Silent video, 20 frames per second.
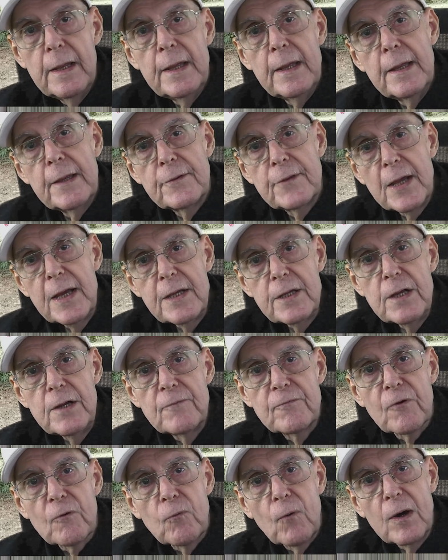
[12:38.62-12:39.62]
Thank you
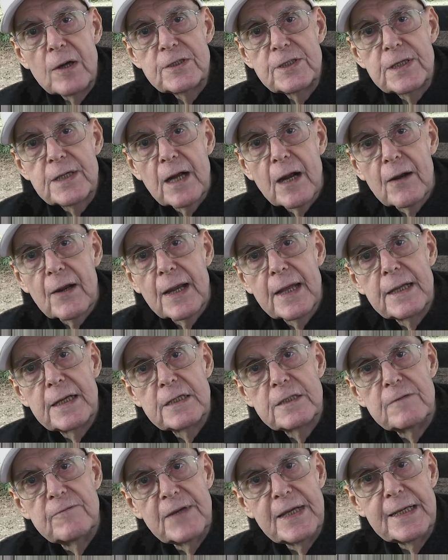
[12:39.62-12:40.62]
for watching our
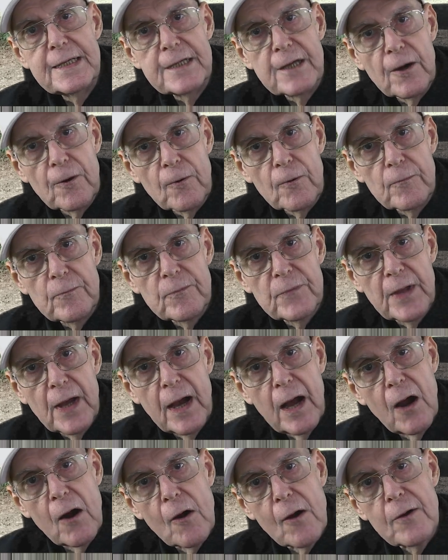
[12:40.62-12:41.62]
latest video, the
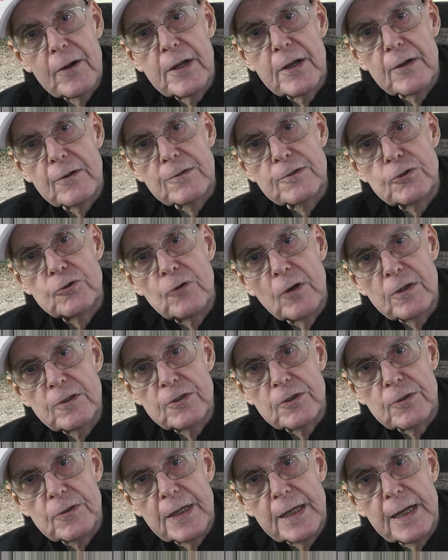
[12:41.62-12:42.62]
hierarchical
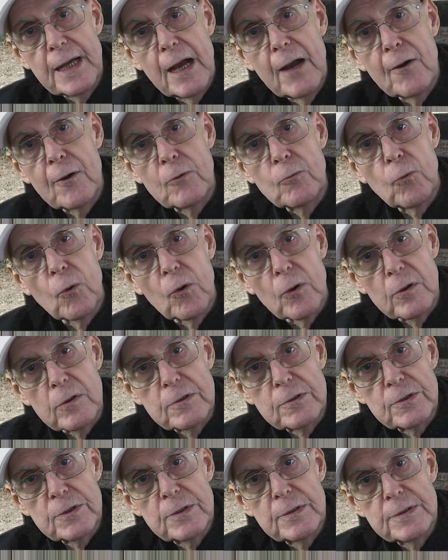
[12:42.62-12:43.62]
structure and how it works.